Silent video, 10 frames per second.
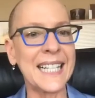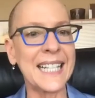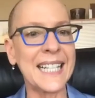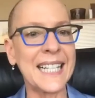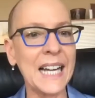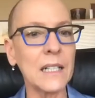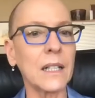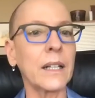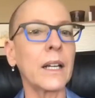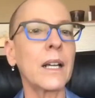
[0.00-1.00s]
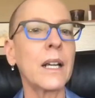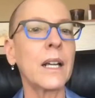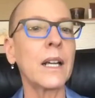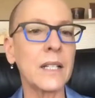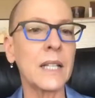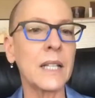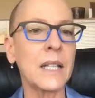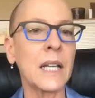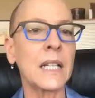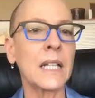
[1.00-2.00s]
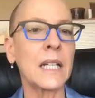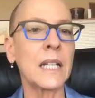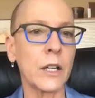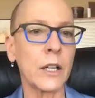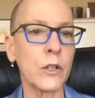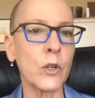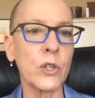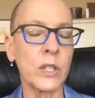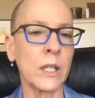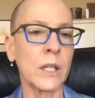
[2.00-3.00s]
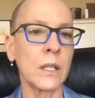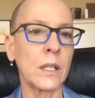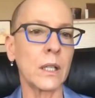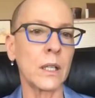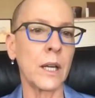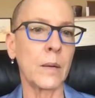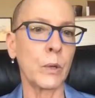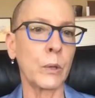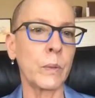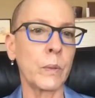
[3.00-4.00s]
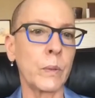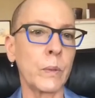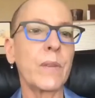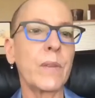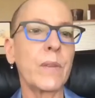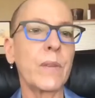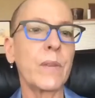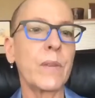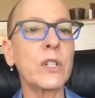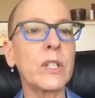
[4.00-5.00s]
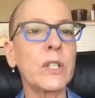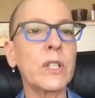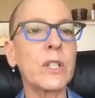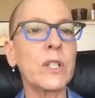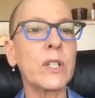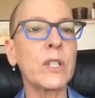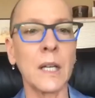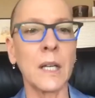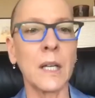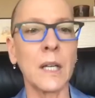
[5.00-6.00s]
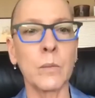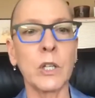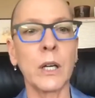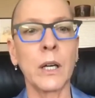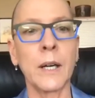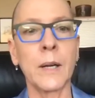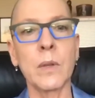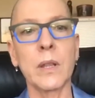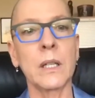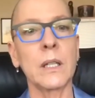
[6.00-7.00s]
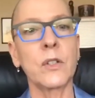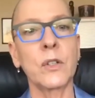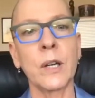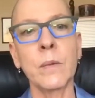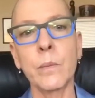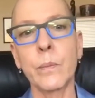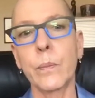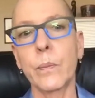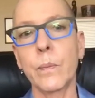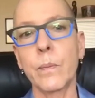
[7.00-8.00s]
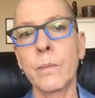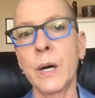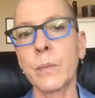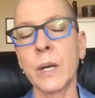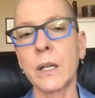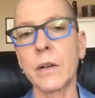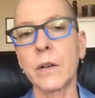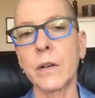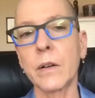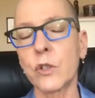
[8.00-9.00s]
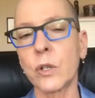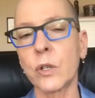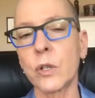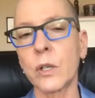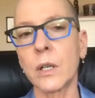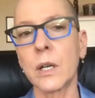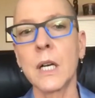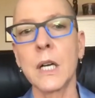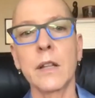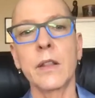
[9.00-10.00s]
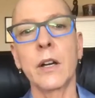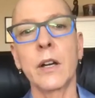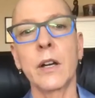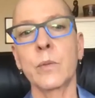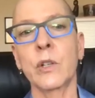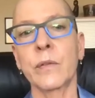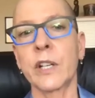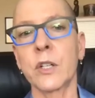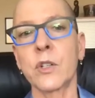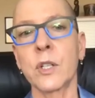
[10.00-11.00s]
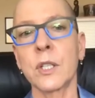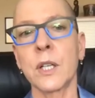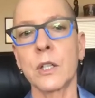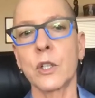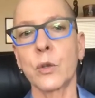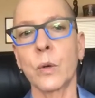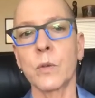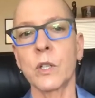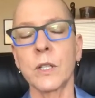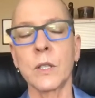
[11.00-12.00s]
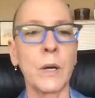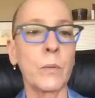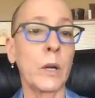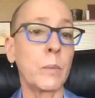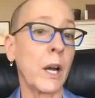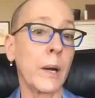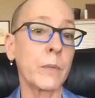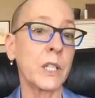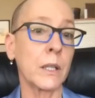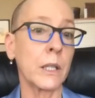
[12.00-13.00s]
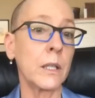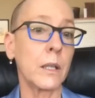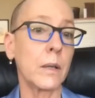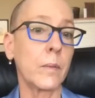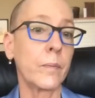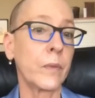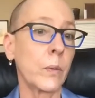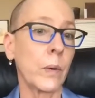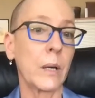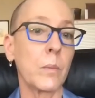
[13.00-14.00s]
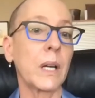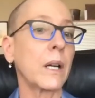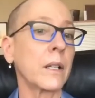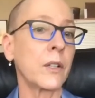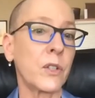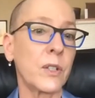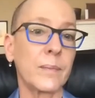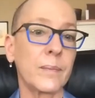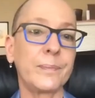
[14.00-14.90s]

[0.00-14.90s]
exactly as they see and understand it in that moment and who understand at the same time that at some moment in the future, their own observations and descriptions may well be obsolete, right? Because